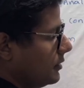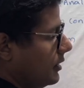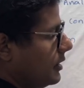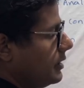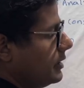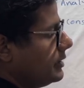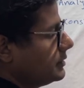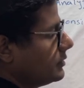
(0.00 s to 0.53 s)

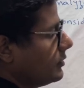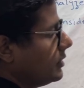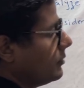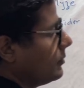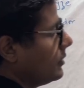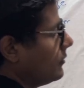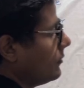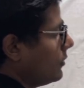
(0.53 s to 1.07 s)
earnings
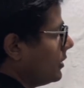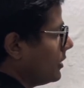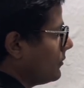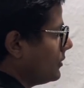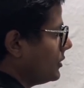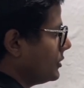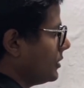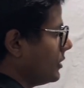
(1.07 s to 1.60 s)
available for
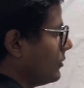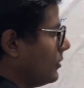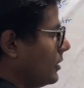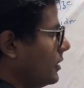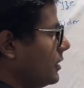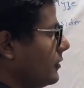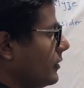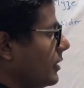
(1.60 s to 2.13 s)
equity
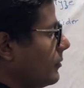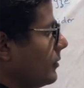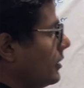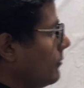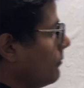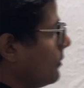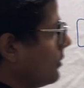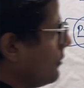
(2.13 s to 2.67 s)
shareholder divided by
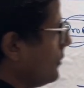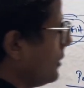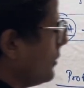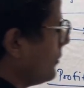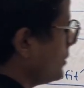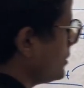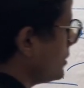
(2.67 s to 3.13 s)
number of equity